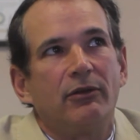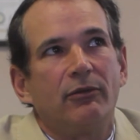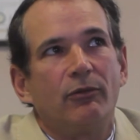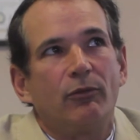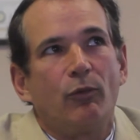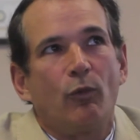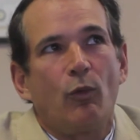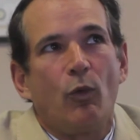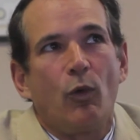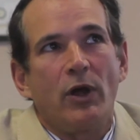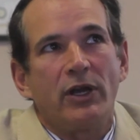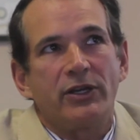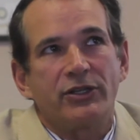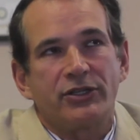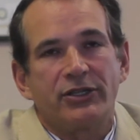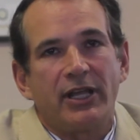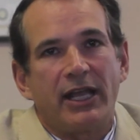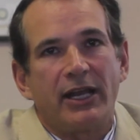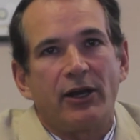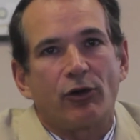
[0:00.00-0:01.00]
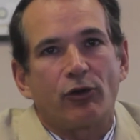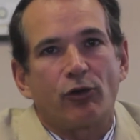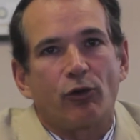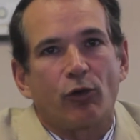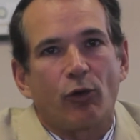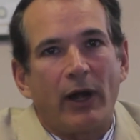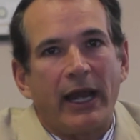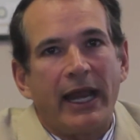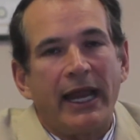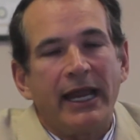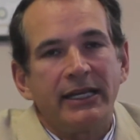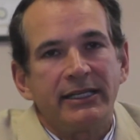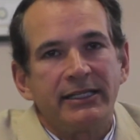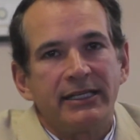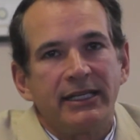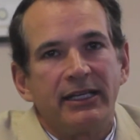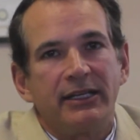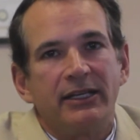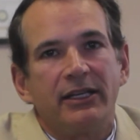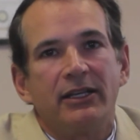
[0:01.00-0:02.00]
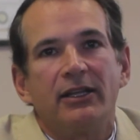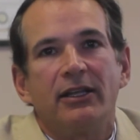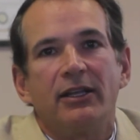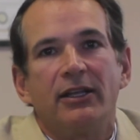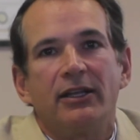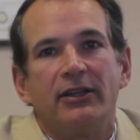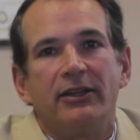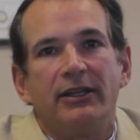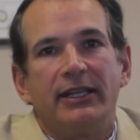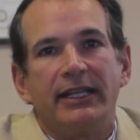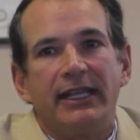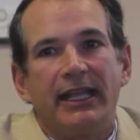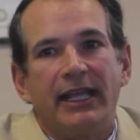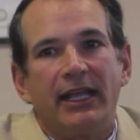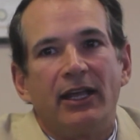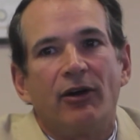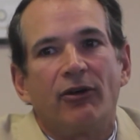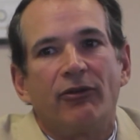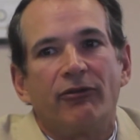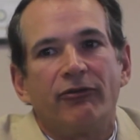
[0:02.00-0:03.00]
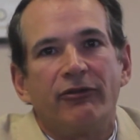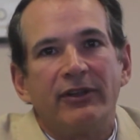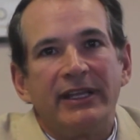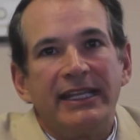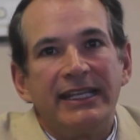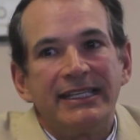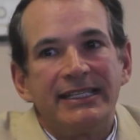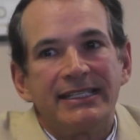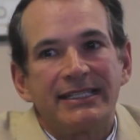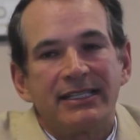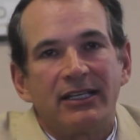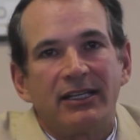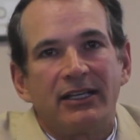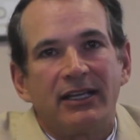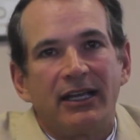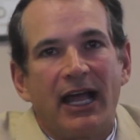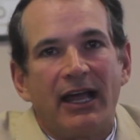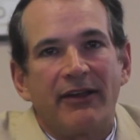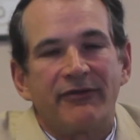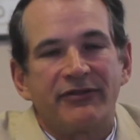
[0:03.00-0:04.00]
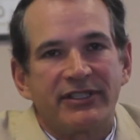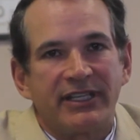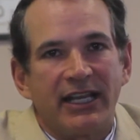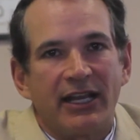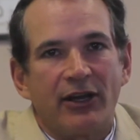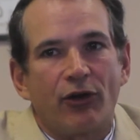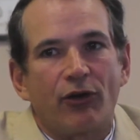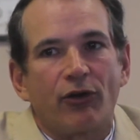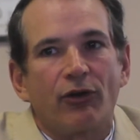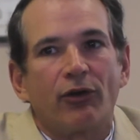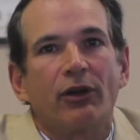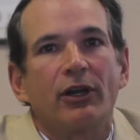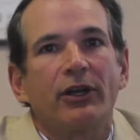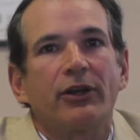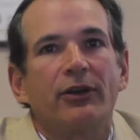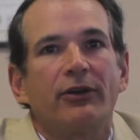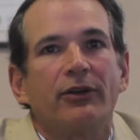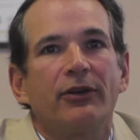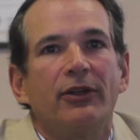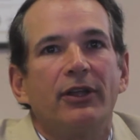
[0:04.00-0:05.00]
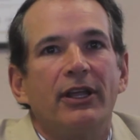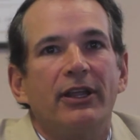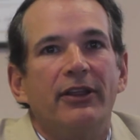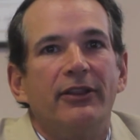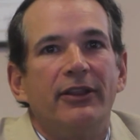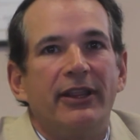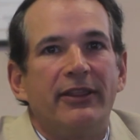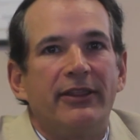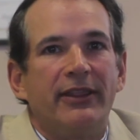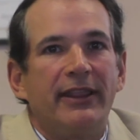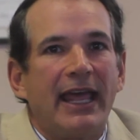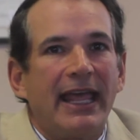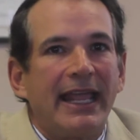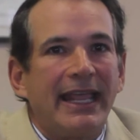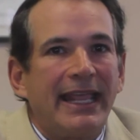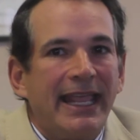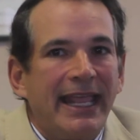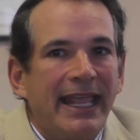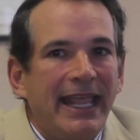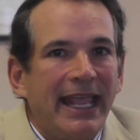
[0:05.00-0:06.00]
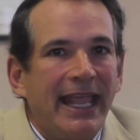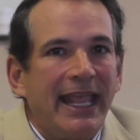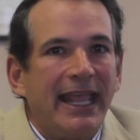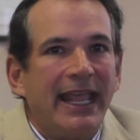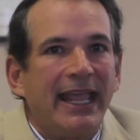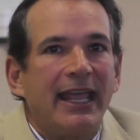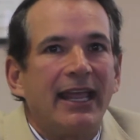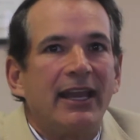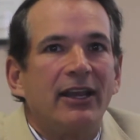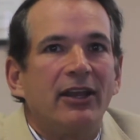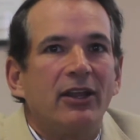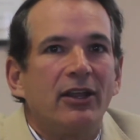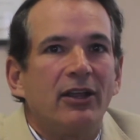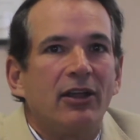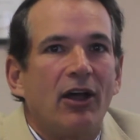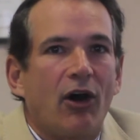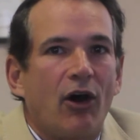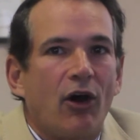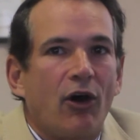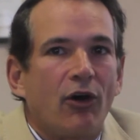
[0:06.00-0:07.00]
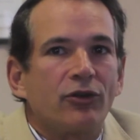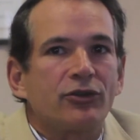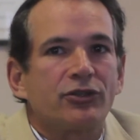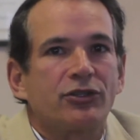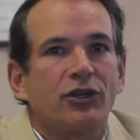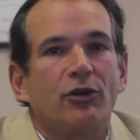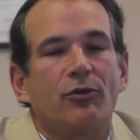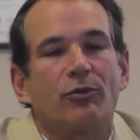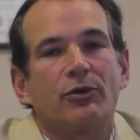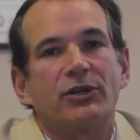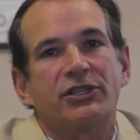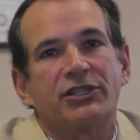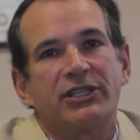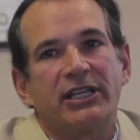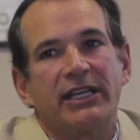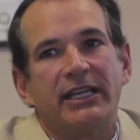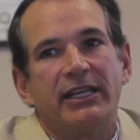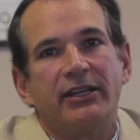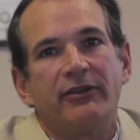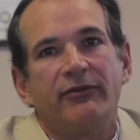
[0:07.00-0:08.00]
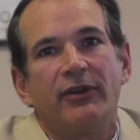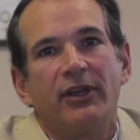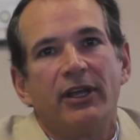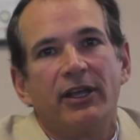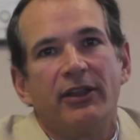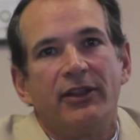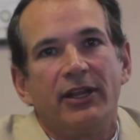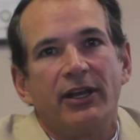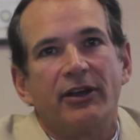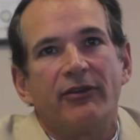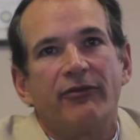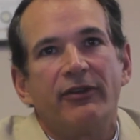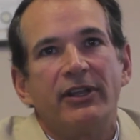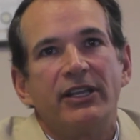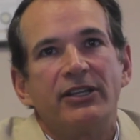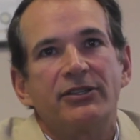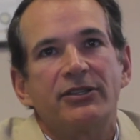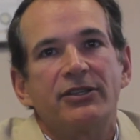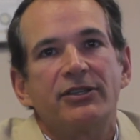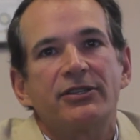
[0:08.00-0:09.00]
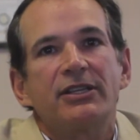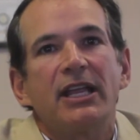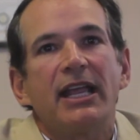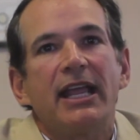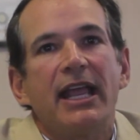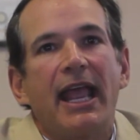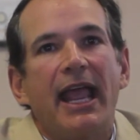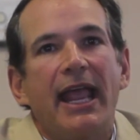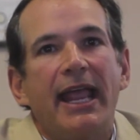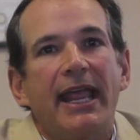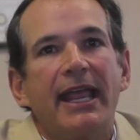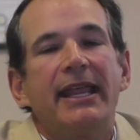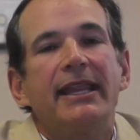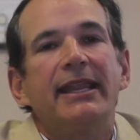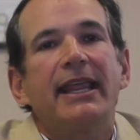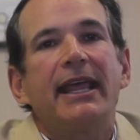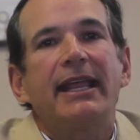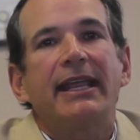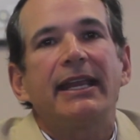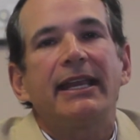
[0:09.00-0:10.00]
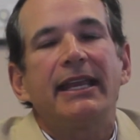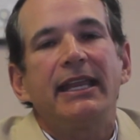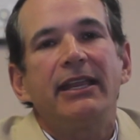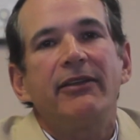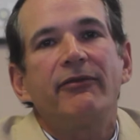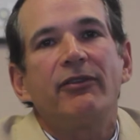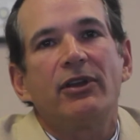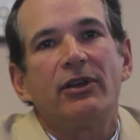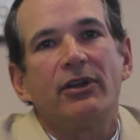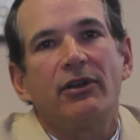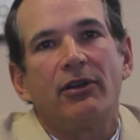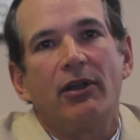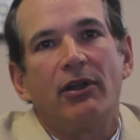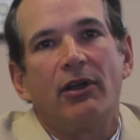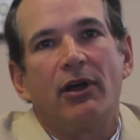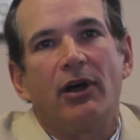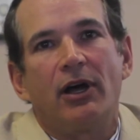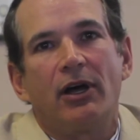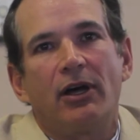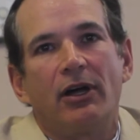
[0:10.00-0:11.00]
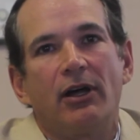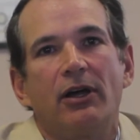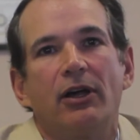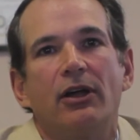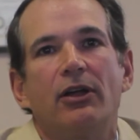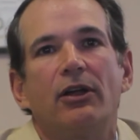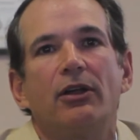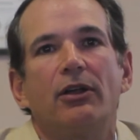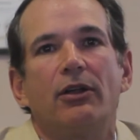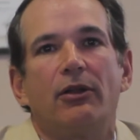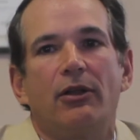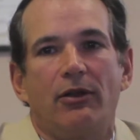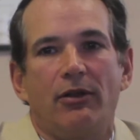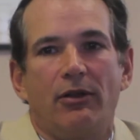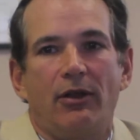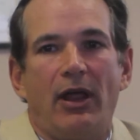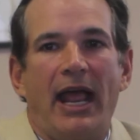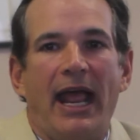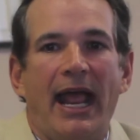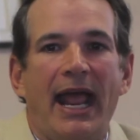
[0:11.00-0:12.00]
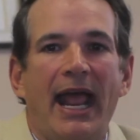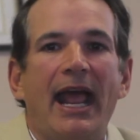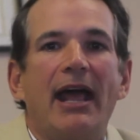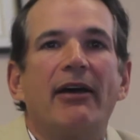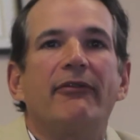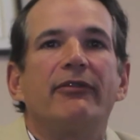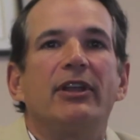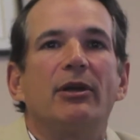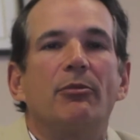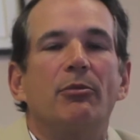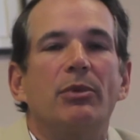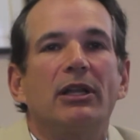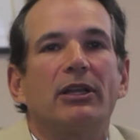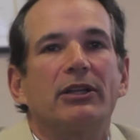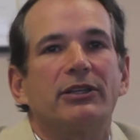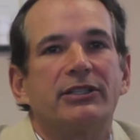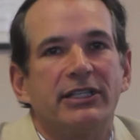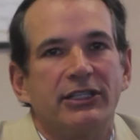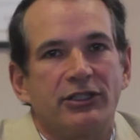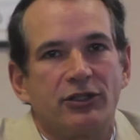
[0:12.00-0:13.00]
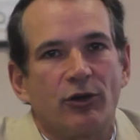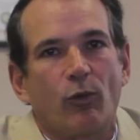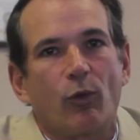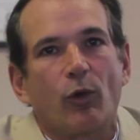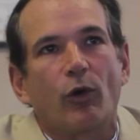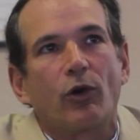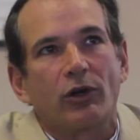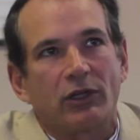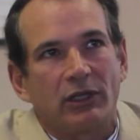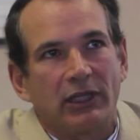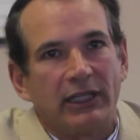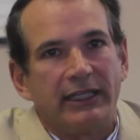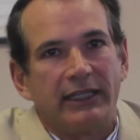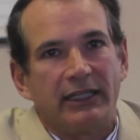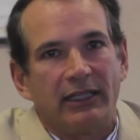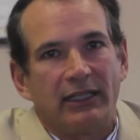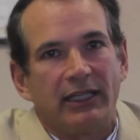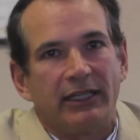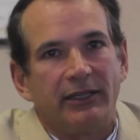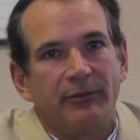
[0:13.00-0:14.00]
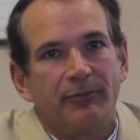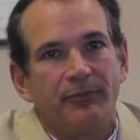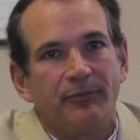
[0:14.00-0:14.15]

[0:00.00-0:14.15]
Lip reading: once they are granted the L visa, I've said earlier that they can also receive their visas, and they can even have the ability to work legally.